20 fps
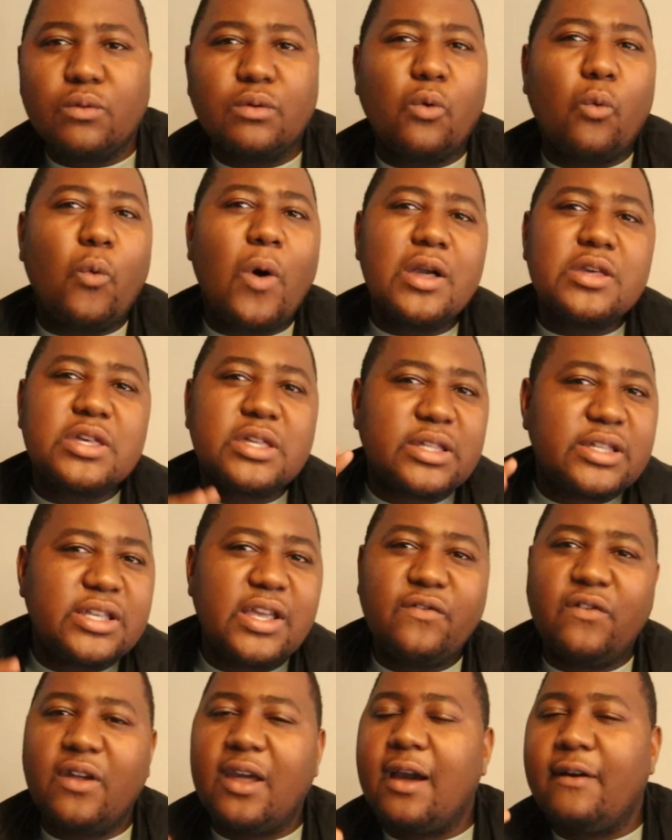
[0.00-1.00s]
watch
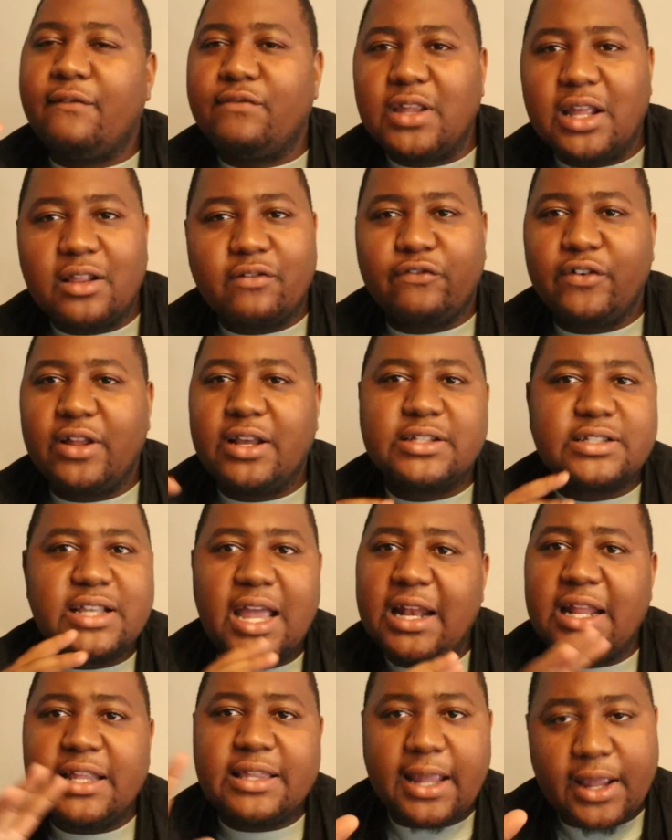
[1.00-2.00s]
TV, have Netflix,
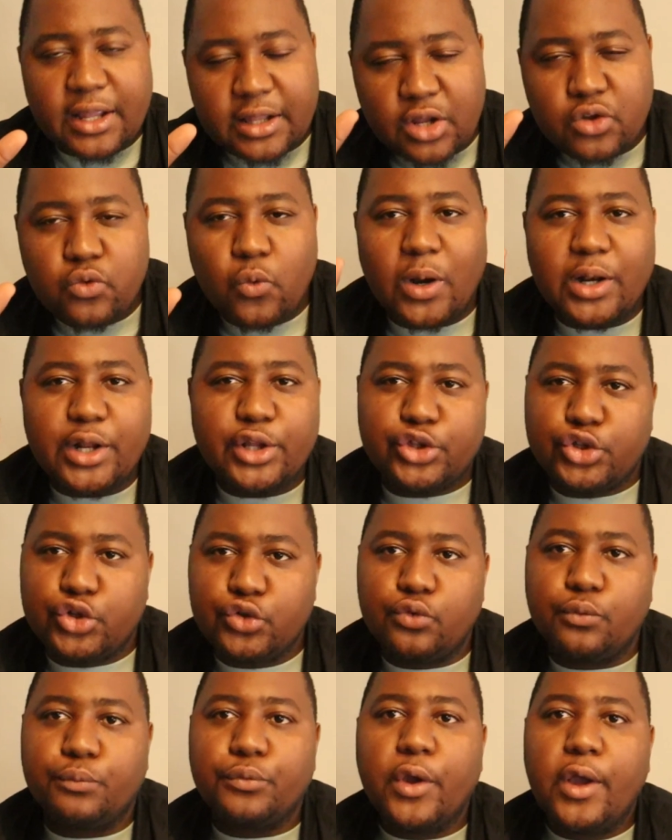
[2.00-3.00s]
anything that you wanna
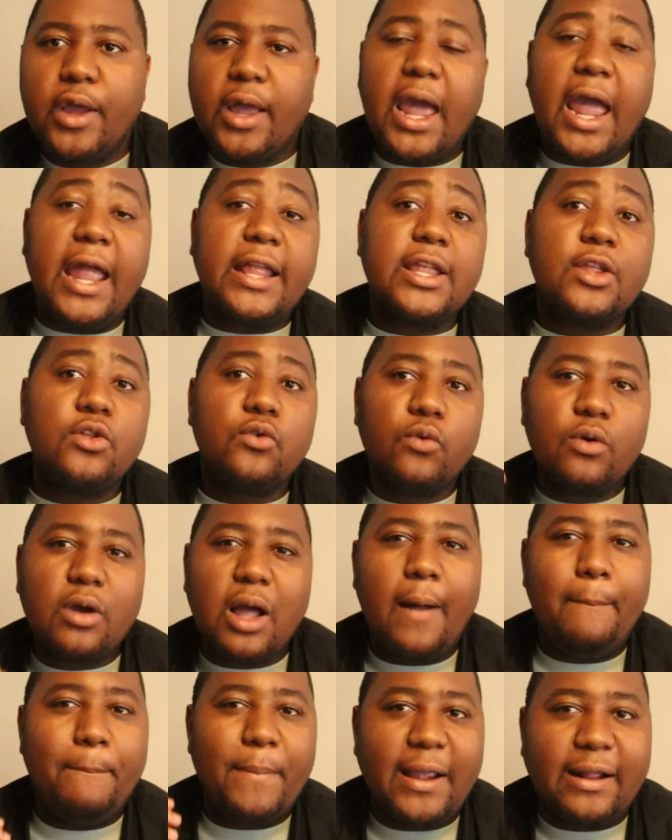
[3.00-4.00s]
do, and then you
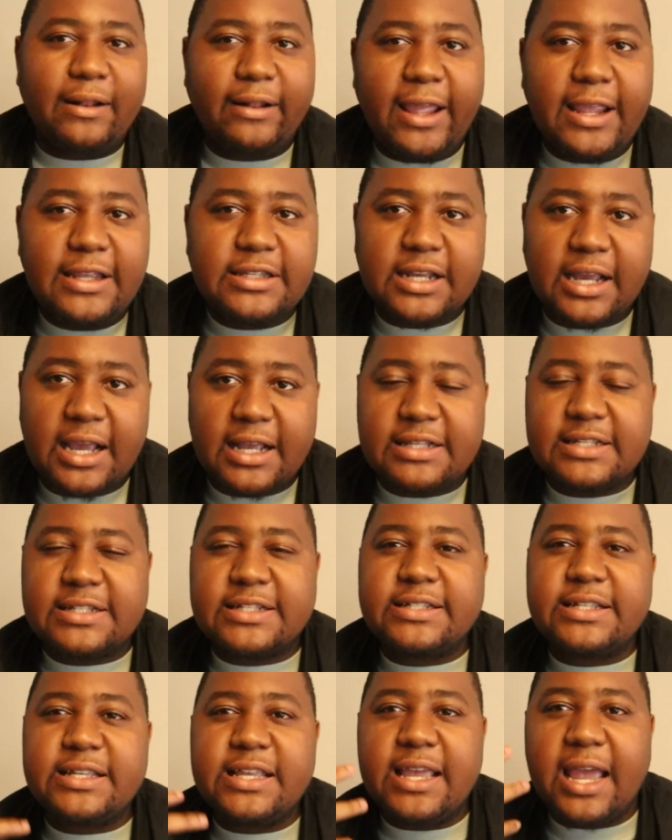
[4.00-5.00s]
come back later and
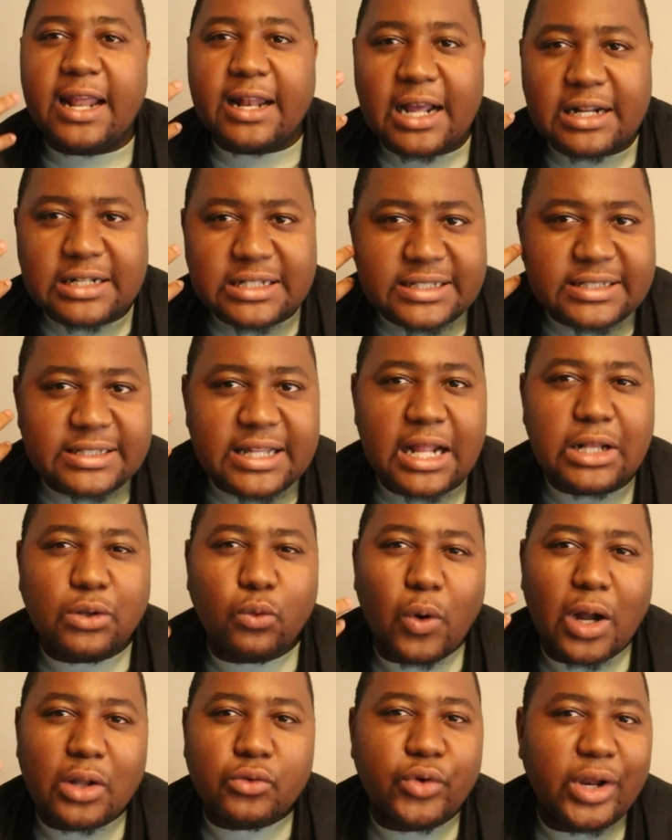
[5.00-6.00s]
see and
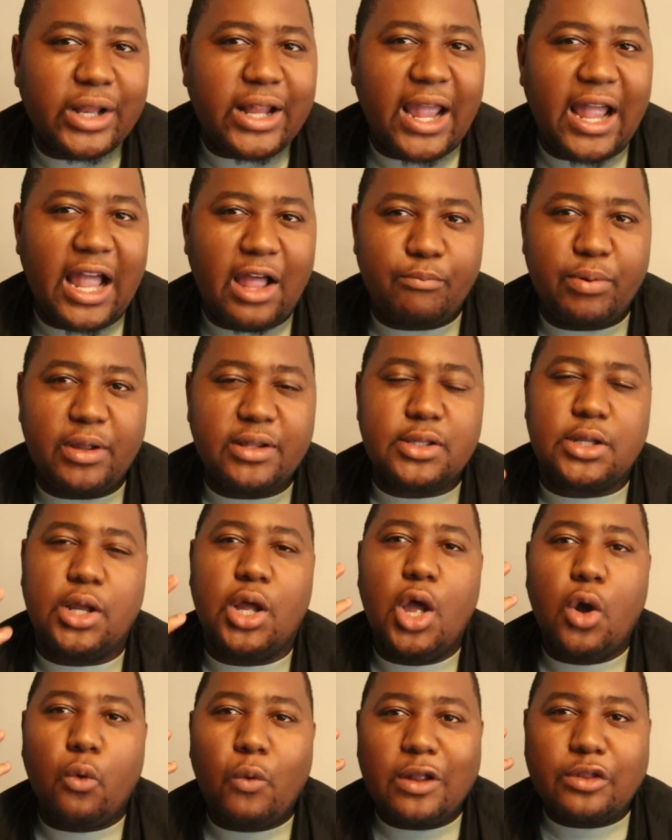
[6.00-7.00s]
understand what really happened,
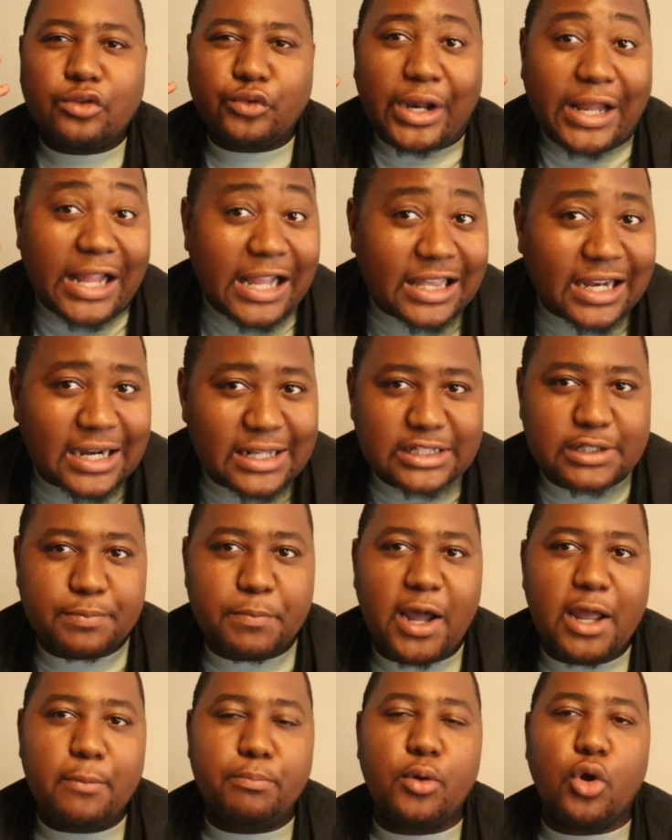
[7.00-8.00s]
what really
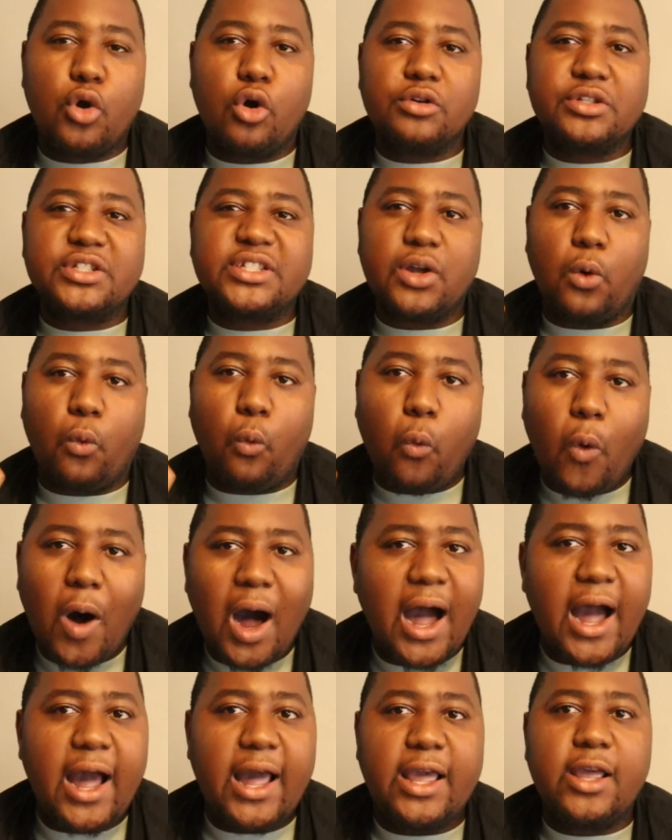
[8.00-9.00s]
transpired, because the
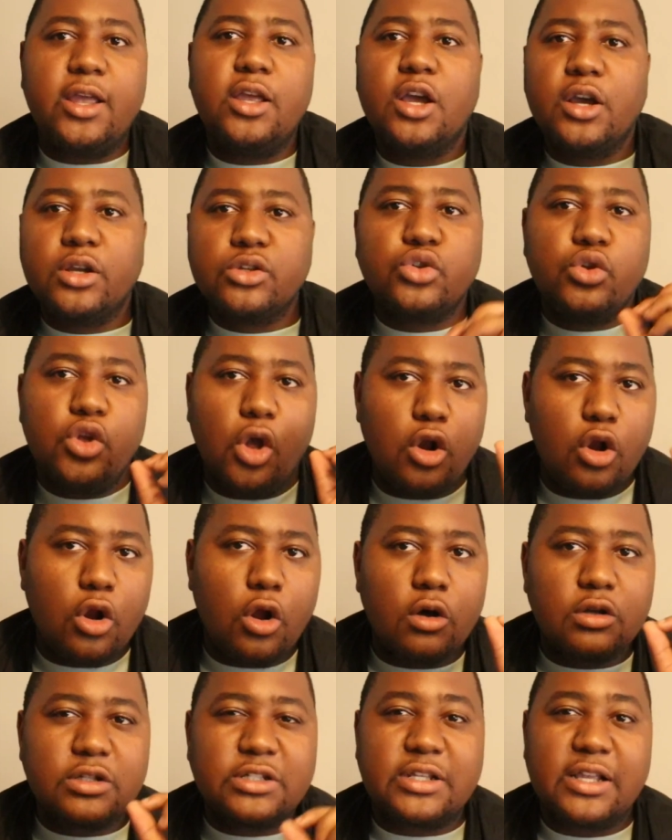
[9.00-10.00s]
why to your
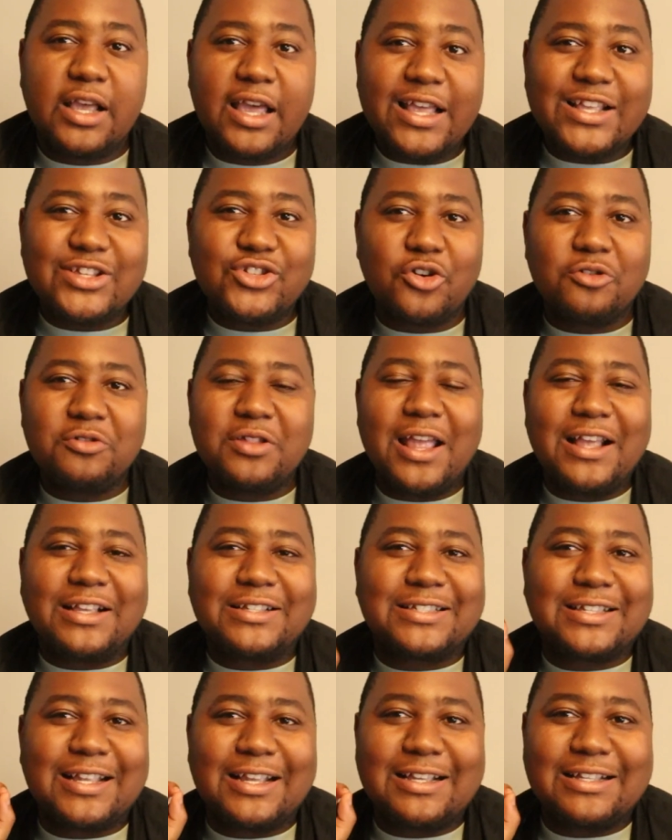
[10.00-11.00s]
loss is your
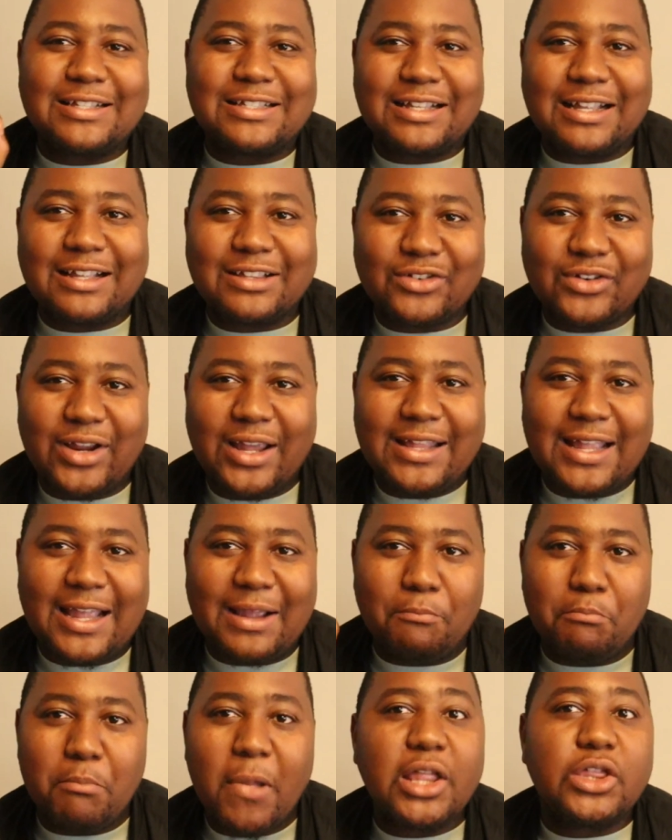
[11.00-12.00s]
next
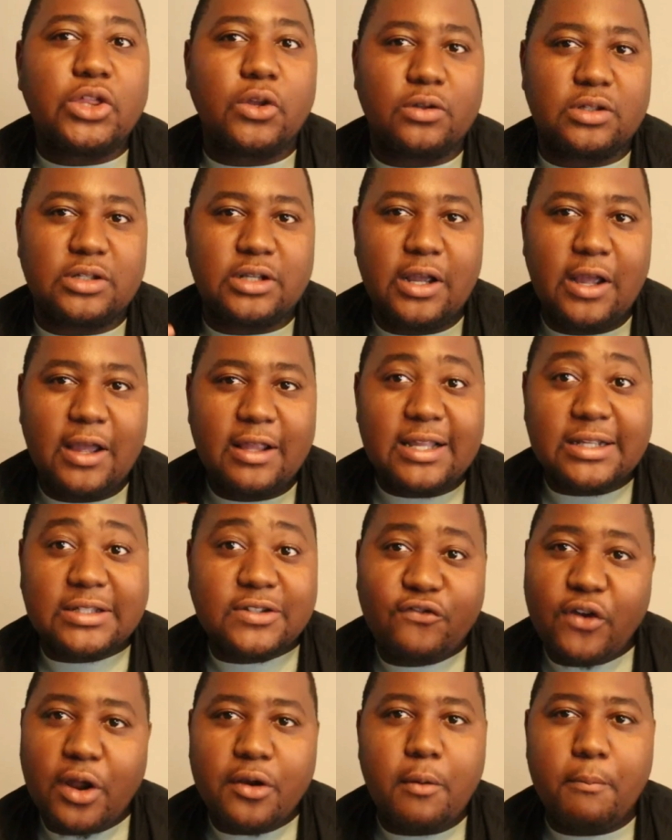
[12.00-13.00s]
trading method.
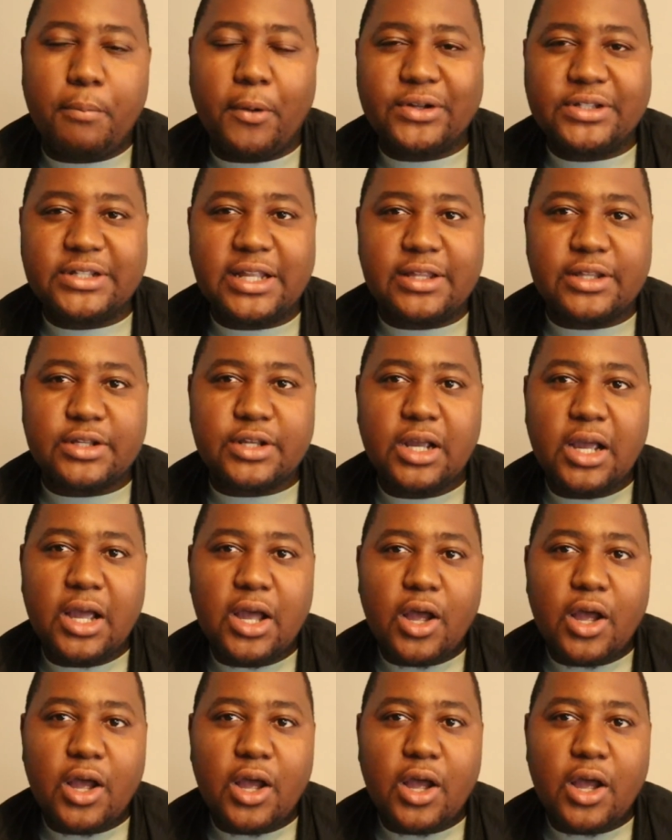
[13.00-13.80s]
That's very important.